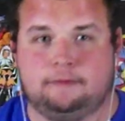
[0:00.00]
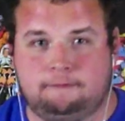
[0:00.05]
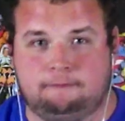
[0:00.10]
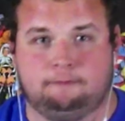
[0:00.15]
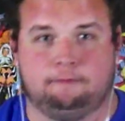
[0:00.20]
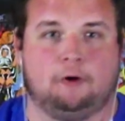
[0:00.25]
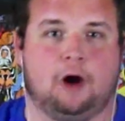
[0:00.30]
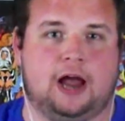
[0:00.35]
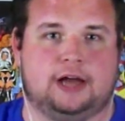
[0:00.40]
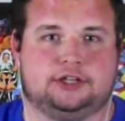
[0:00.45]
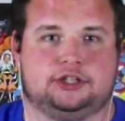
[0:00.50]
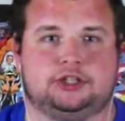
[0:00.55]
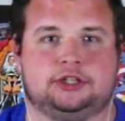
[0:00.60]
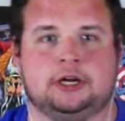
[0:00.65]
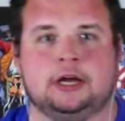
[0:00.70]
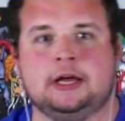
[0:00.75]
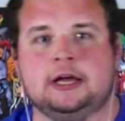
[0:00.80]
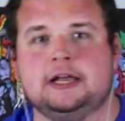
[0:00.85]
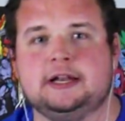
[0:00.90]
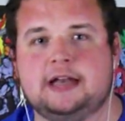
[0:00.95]
fresh.
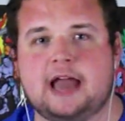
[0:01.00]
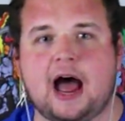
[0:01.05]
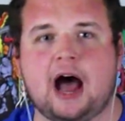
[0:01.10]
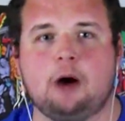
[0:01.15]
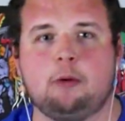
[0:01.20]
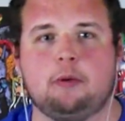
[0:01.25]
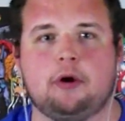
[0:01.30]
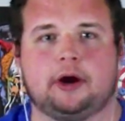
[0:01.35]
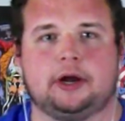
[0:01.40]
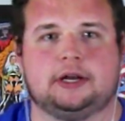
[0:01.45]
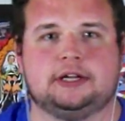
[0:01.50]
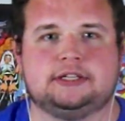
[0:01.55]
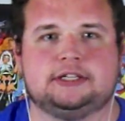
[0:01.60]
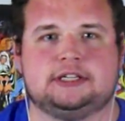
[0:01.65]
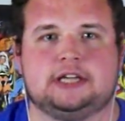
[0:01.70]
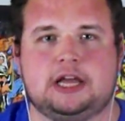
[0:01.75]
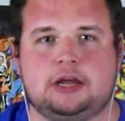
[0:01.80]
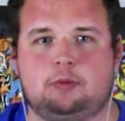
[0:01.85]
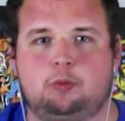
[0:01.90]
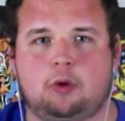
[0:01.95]
Now we're going to
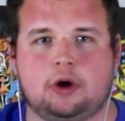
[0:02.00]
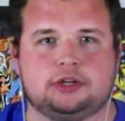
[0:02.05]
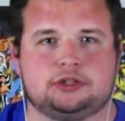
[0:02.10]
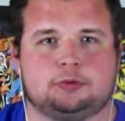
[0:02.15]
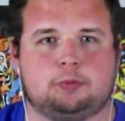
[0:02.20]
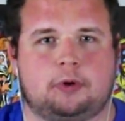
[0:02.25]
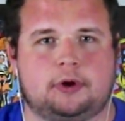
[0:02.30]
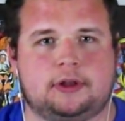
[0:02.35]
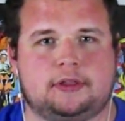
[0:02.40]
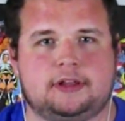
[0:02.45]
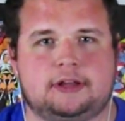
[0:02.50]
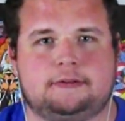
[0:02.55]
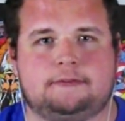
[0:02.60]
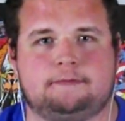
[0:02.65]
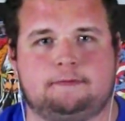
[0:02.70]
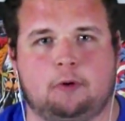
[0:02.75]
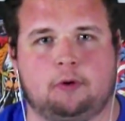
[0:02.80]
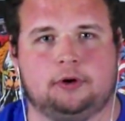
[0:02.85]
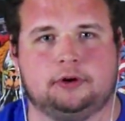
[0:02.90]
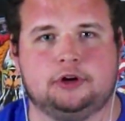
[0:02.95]
see which one of these
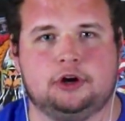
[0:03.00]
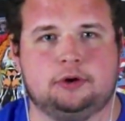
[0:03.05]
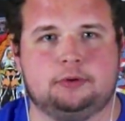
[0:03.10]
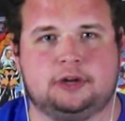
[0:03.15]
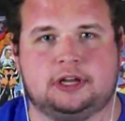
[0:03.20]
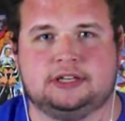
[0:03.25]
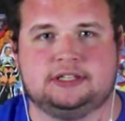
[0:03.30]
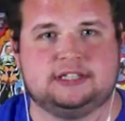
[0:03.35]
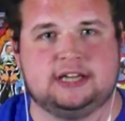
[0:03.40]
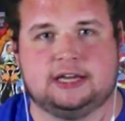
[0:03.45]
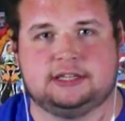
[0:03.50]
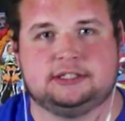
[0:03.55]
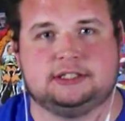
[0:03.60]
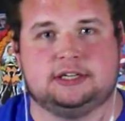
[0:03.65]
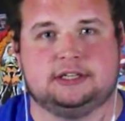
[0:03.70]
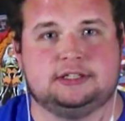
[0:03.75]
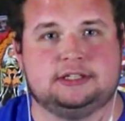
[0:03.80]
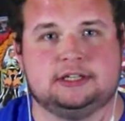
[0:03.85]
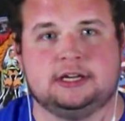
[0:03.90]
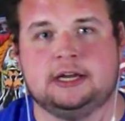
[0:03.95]
4 new
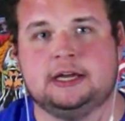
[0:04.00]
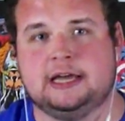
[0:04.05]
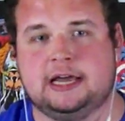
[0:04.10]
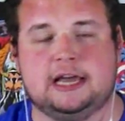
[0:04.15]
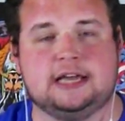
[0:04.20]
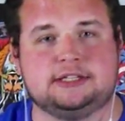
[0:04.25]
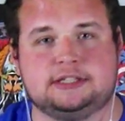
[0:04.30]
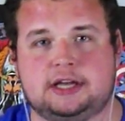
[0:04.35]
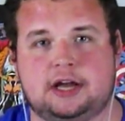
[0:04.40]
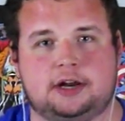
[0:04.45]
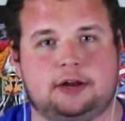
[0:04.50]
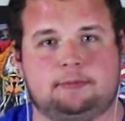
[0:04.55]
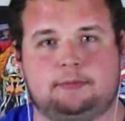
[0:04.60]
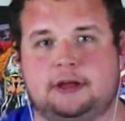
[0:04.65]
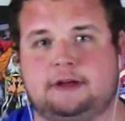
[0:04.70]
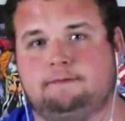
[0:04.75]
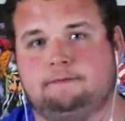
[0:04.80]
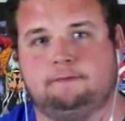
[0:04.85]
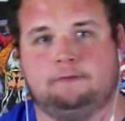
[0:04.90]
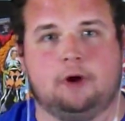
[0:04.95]
contestants is going to
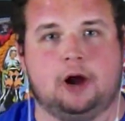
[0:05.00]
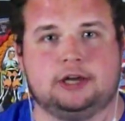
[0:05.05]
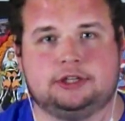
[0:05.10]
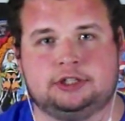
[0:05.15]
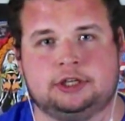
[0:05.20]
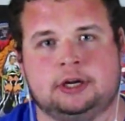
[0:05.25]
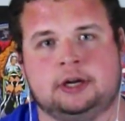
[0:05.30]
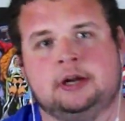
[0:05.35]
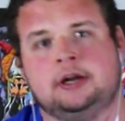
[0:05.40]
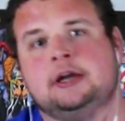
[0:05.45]
be fresh.